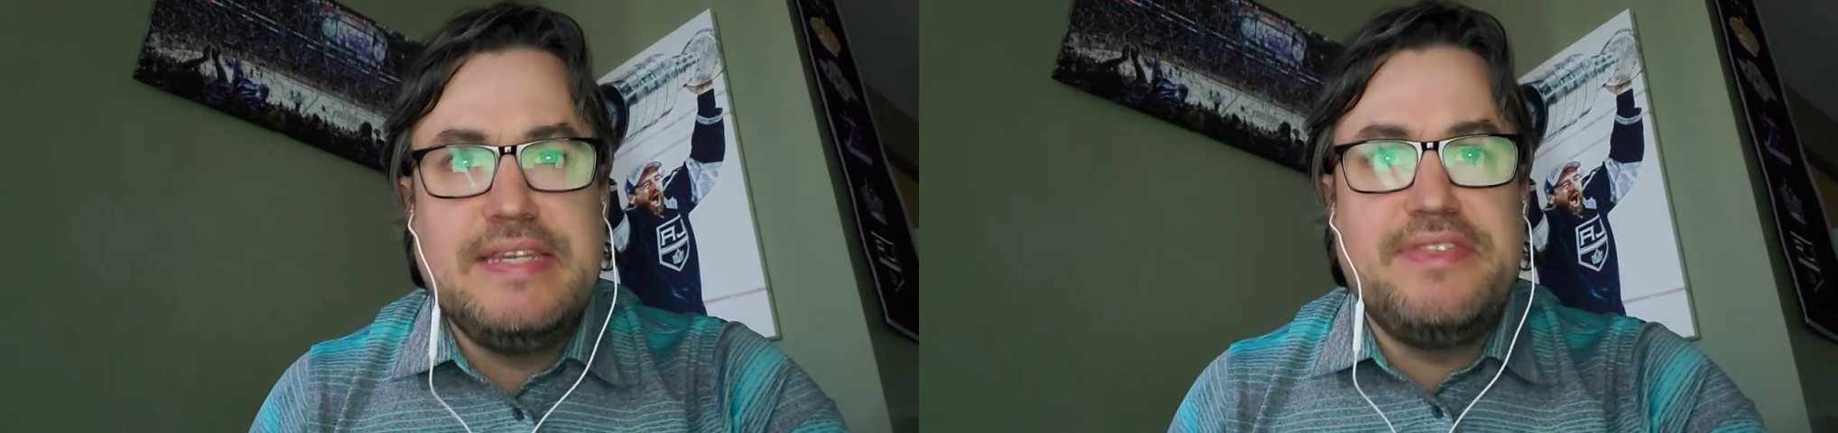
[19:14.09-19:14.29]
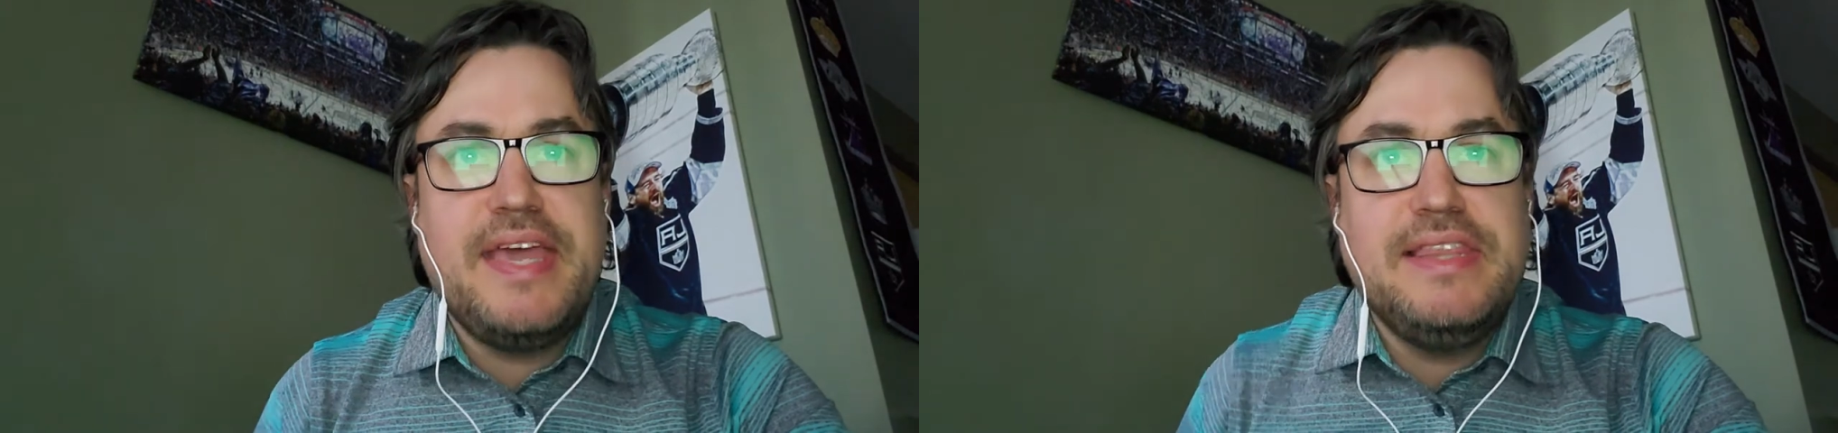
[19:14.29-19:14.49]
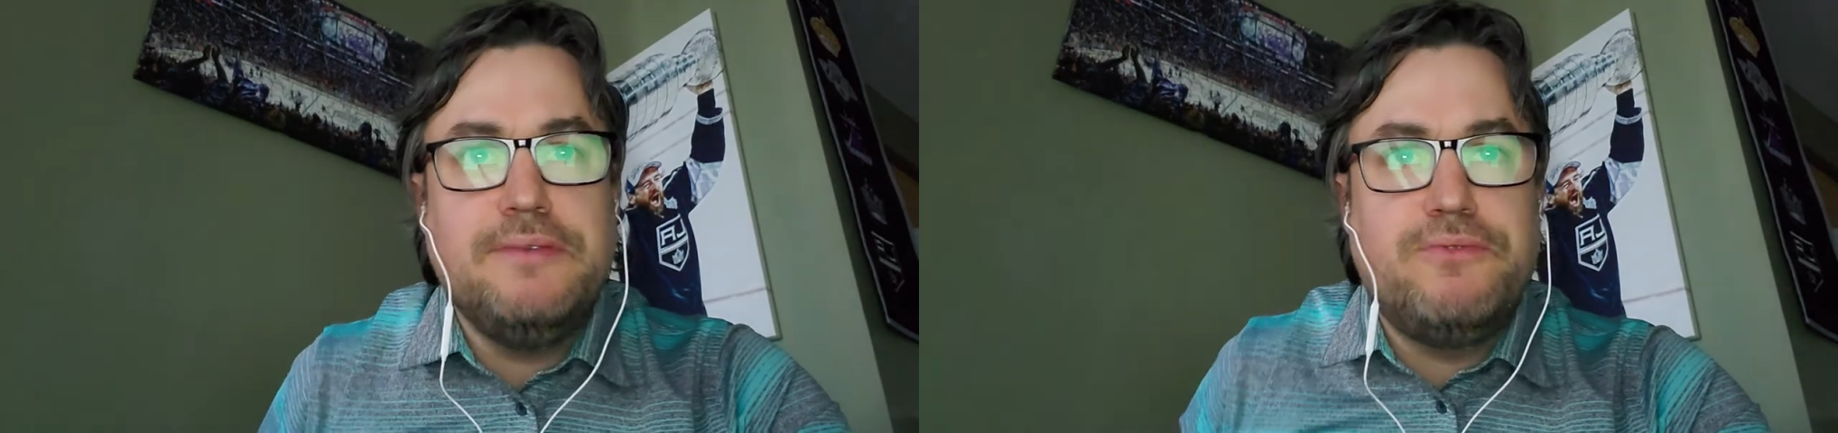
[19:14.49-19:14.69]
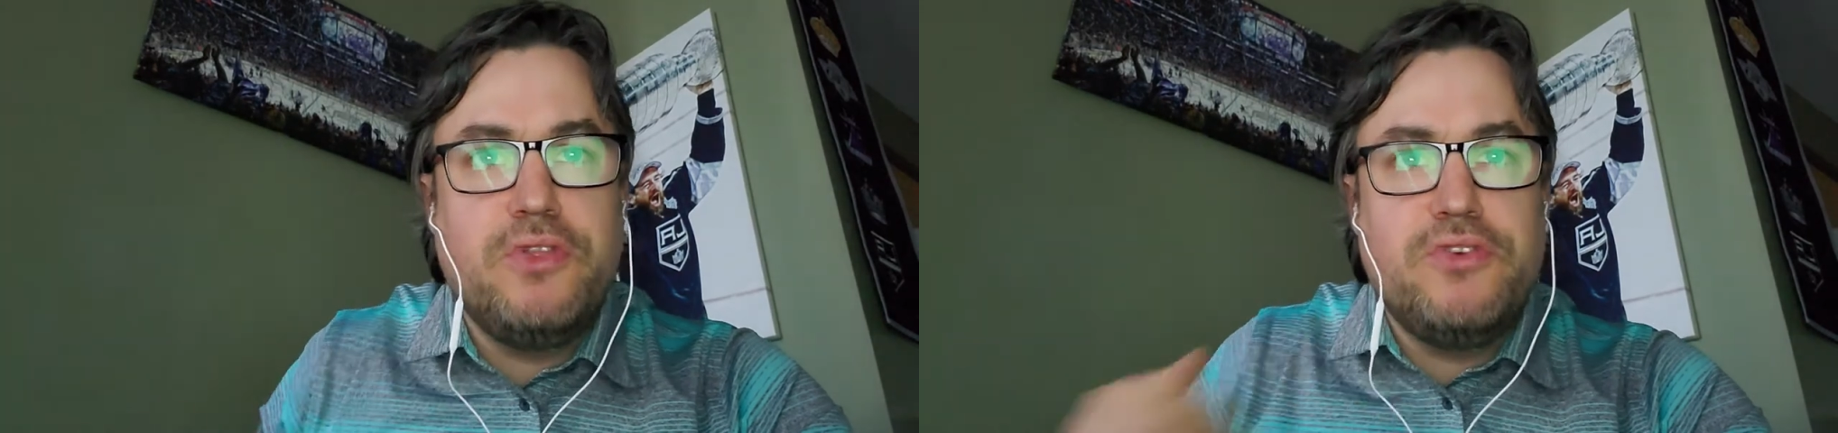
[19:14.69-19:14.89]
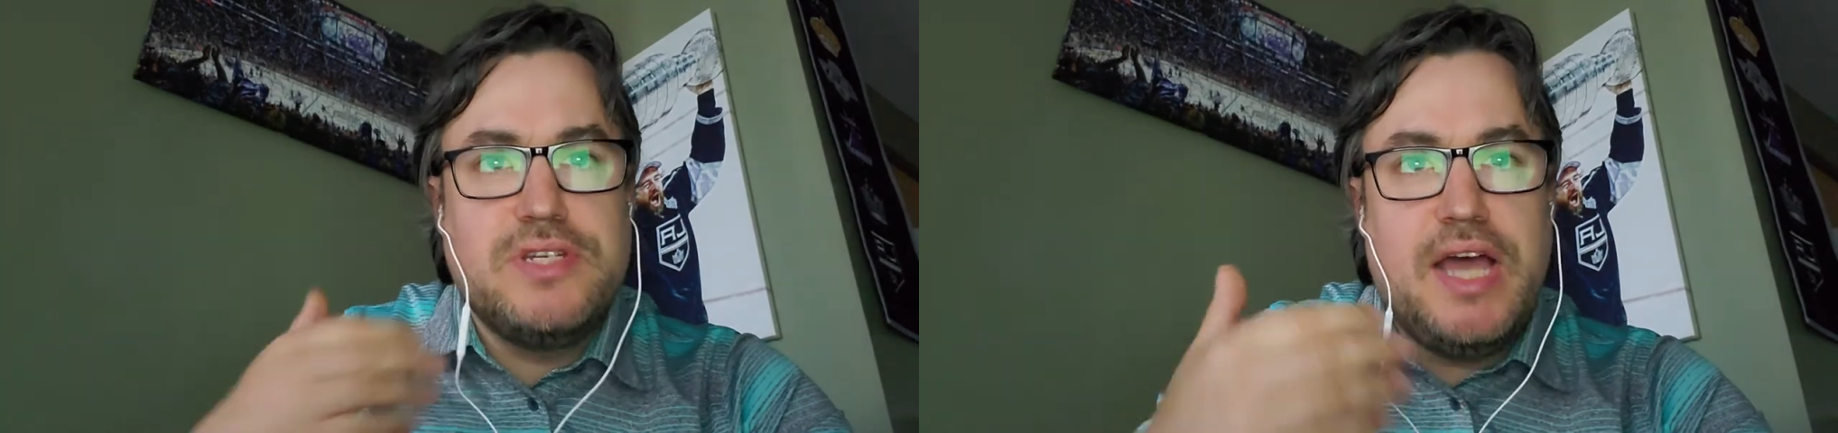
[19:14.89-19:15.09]
thank them for
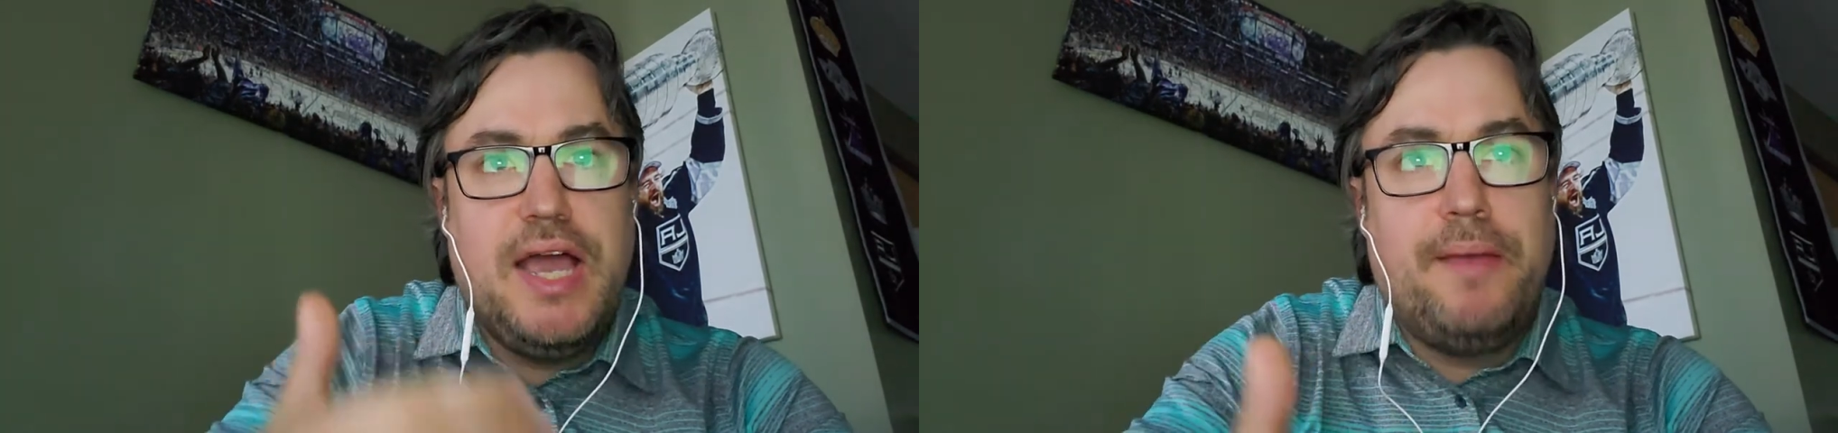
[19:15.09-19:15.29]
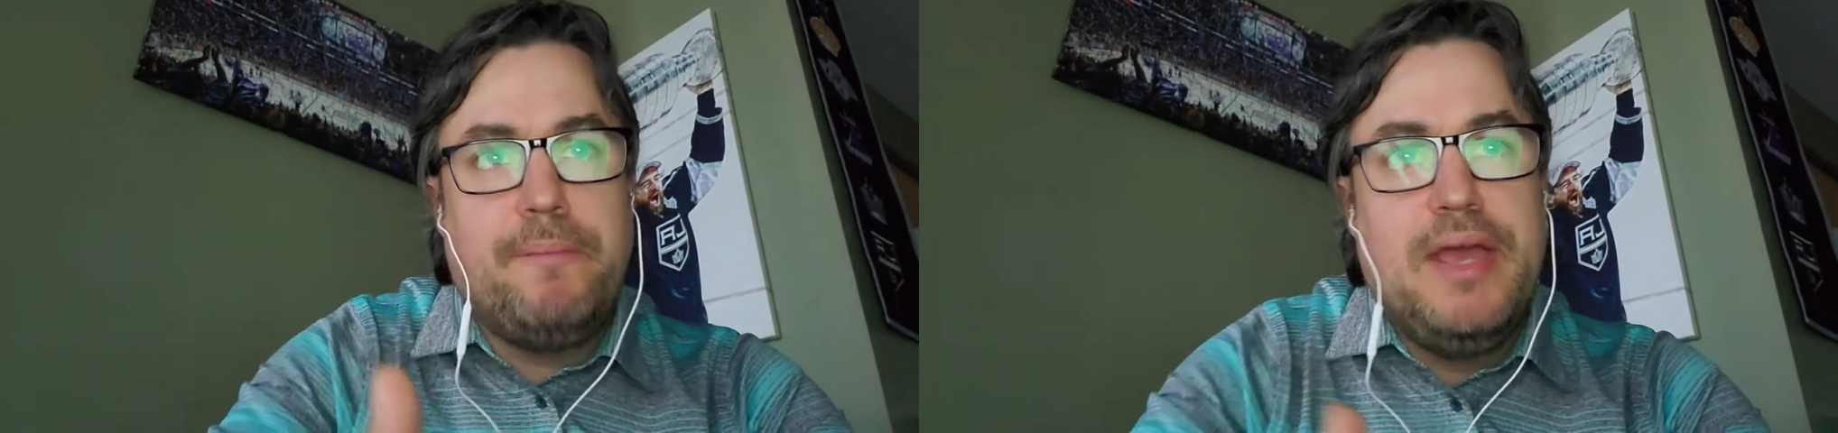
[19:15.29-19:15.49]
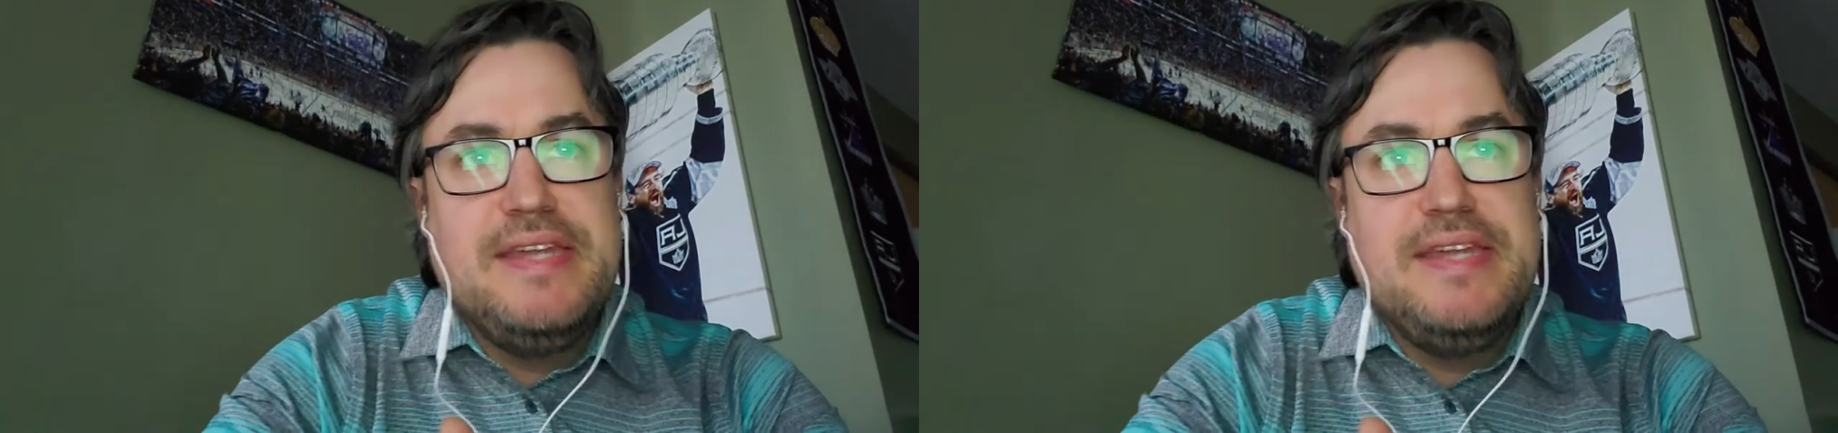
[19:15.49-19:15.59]
their time,